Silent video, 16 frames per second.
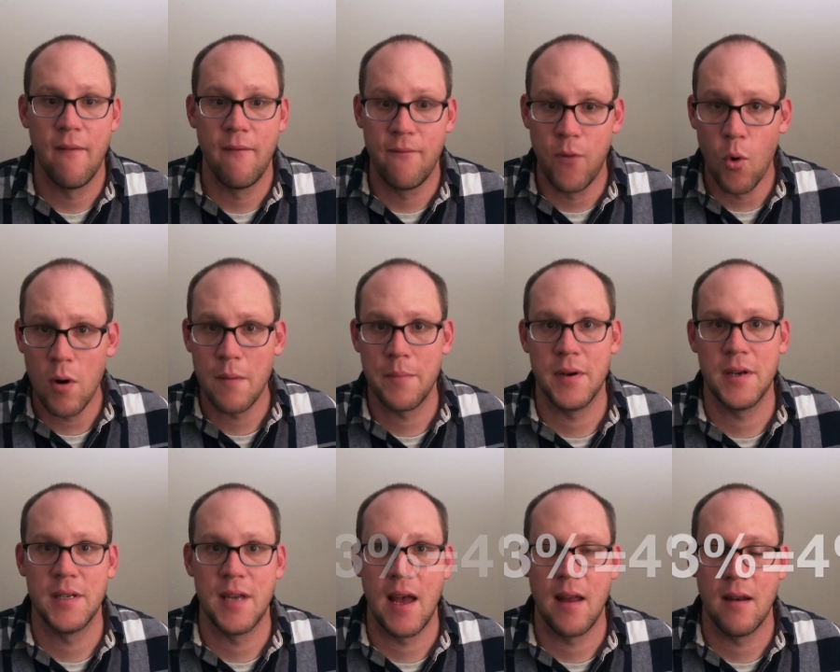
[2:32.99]

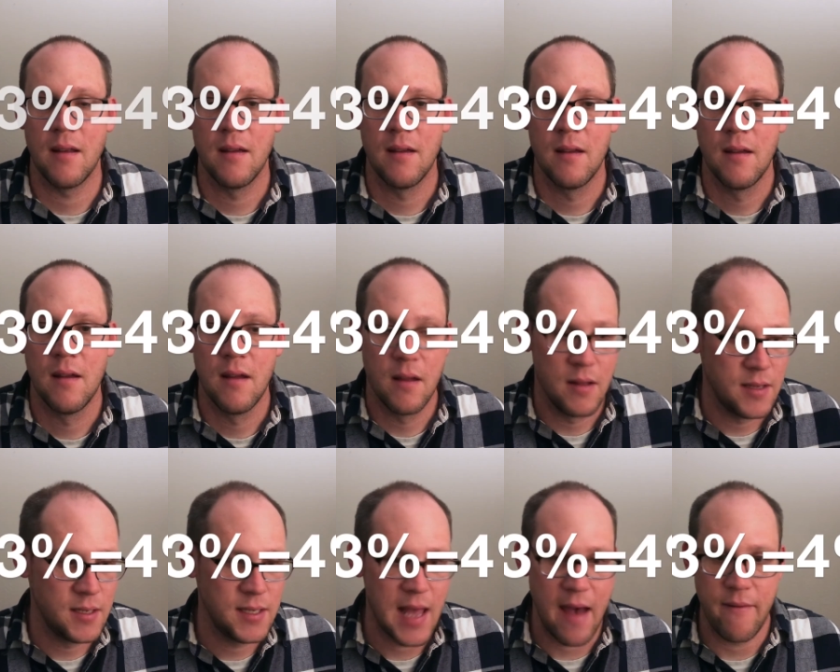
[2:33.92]
4%.
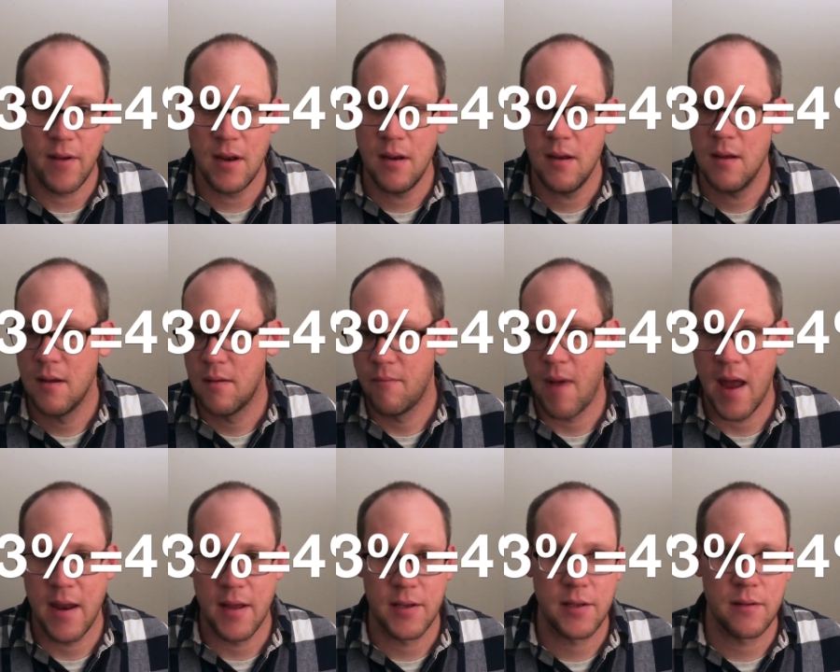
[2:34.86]
7
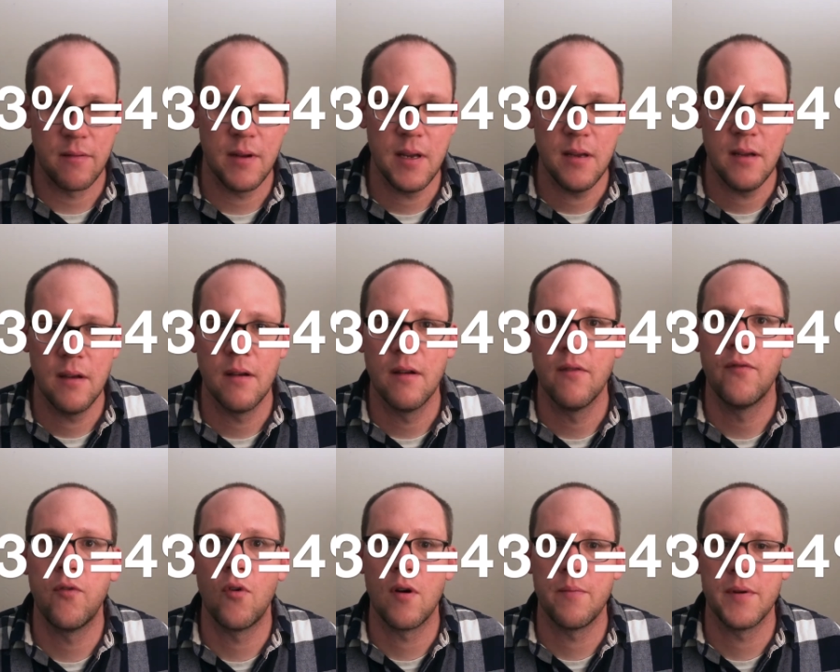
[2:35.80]
minus 3,
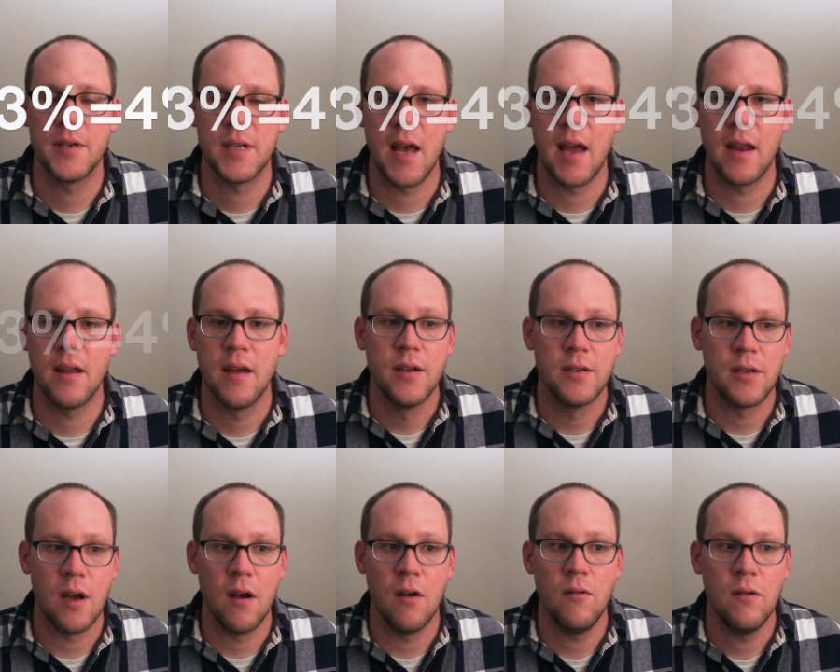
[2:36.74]
4%.
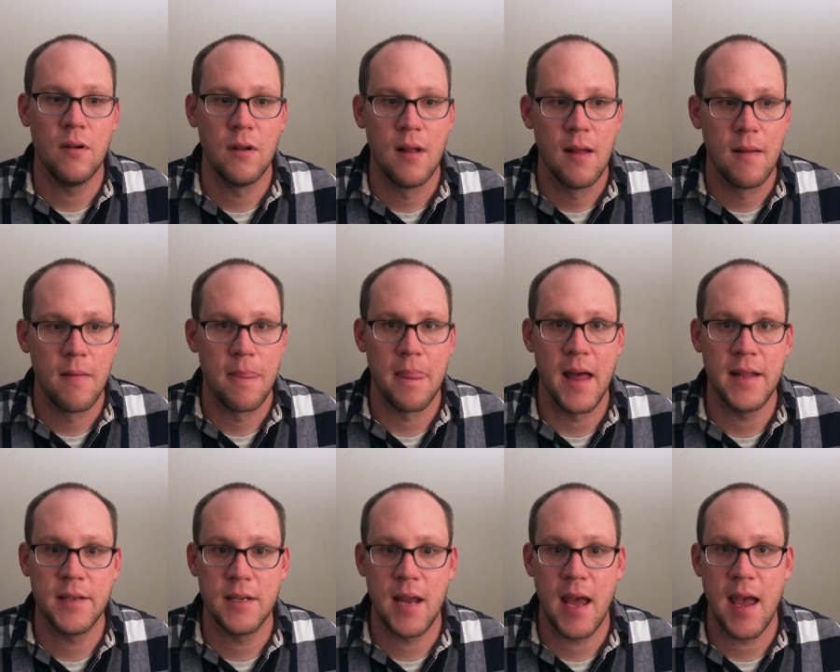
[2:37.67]
So
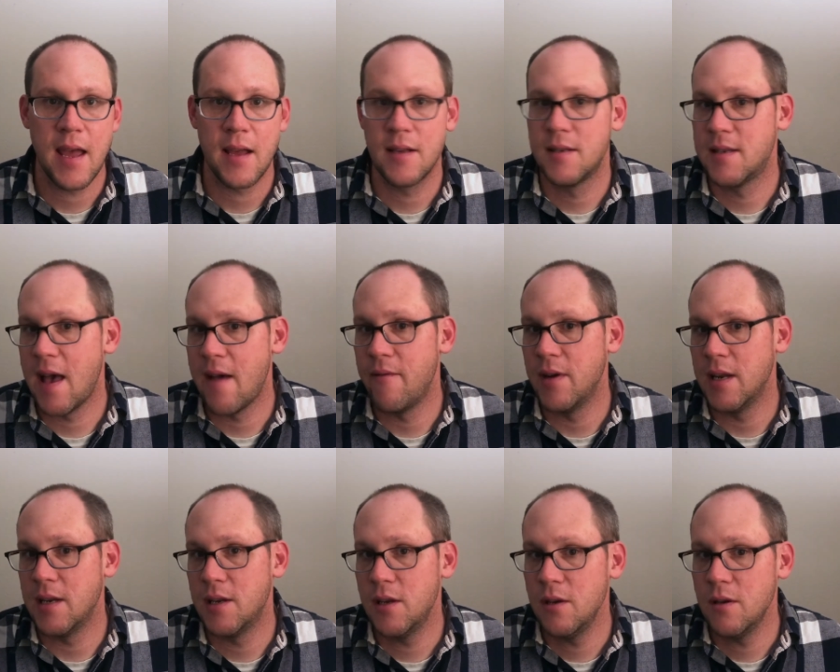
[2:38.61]
let's take
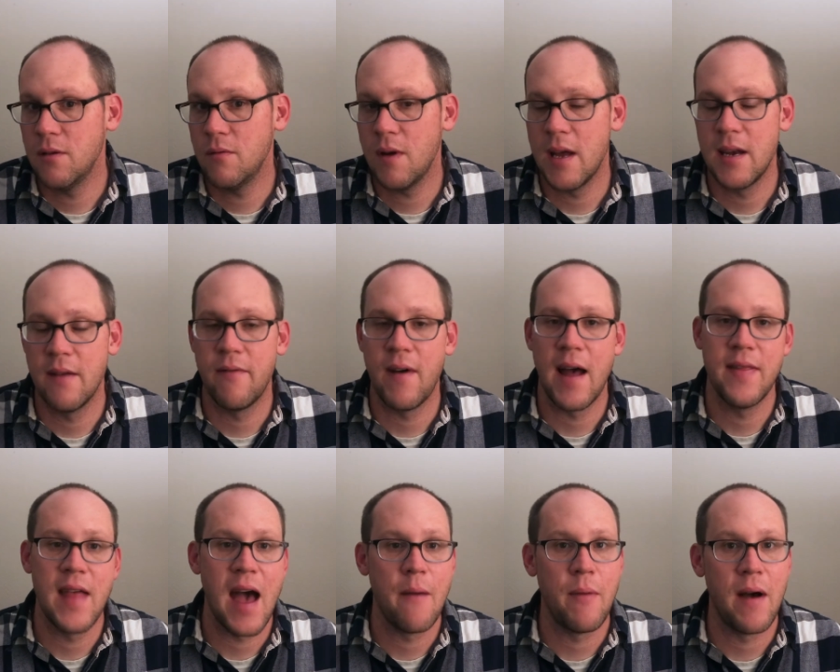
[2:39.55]
72 and
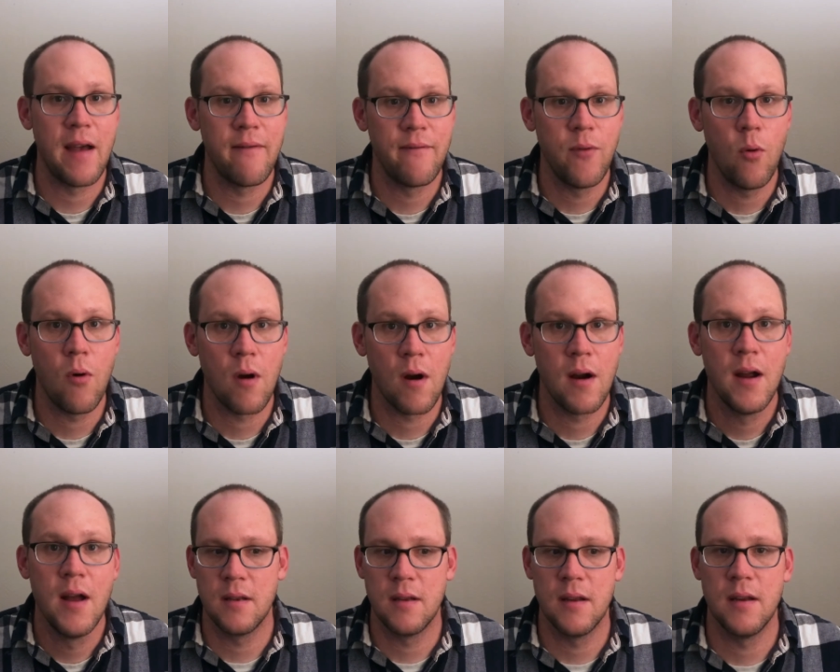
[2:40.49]
divide that by 4
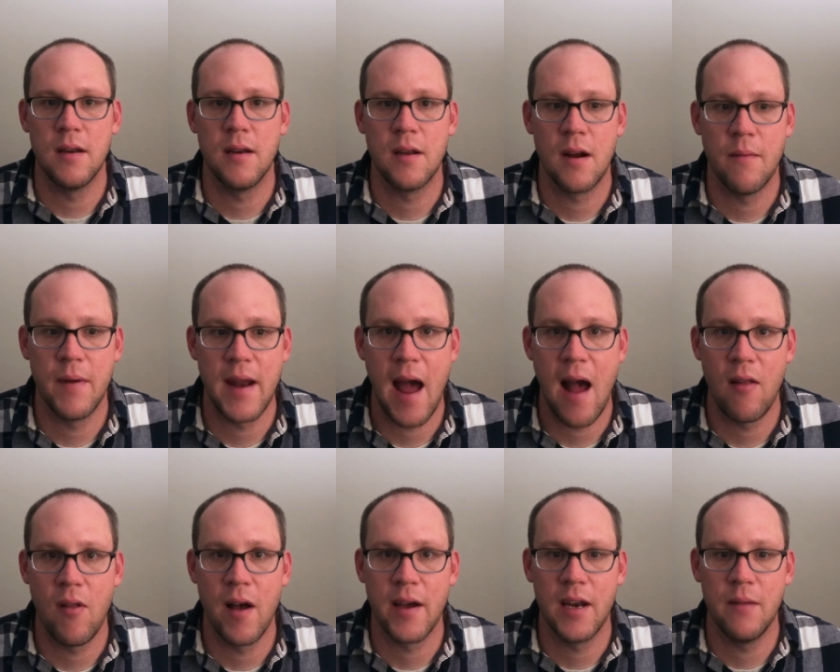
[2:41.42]
to determine how
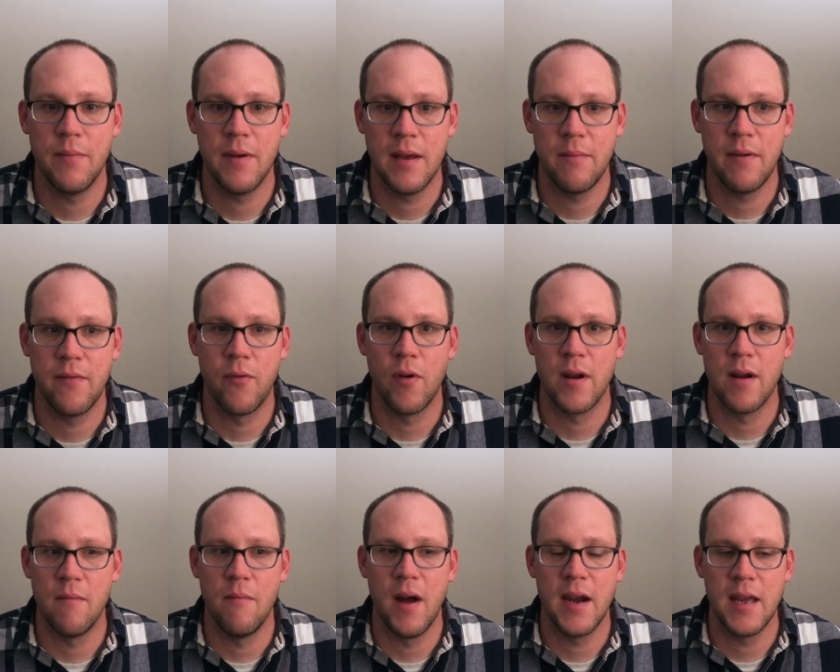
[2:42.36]
long it'll be before
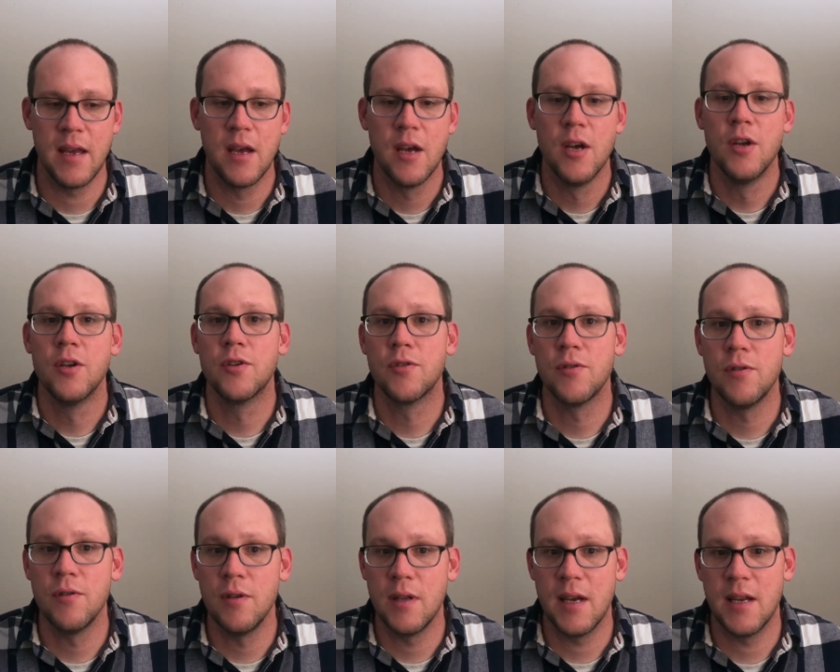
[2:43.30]
your money
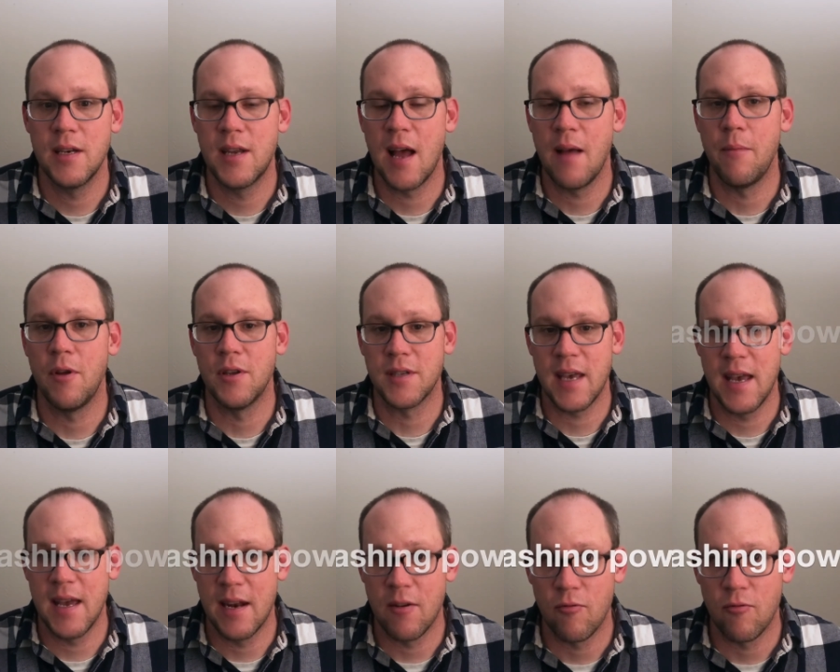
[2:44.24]
truly doubles in